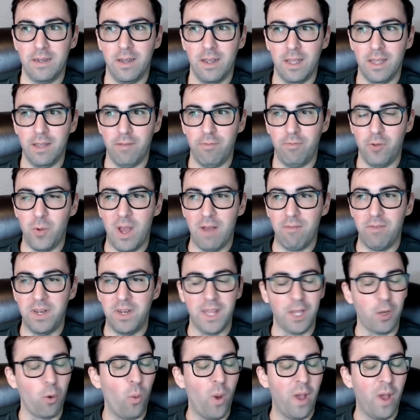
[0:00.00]
if you have any
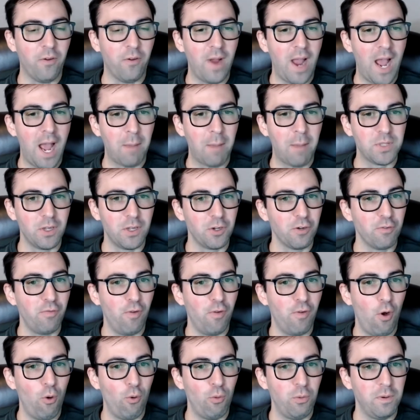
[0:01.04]
like weather apps on your
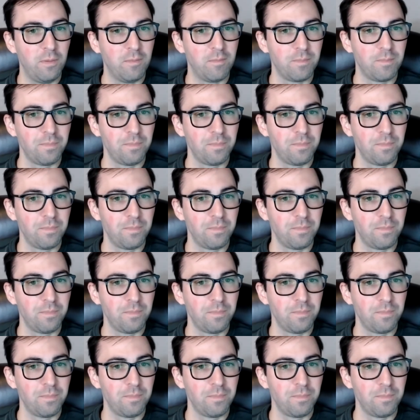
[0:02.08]
phone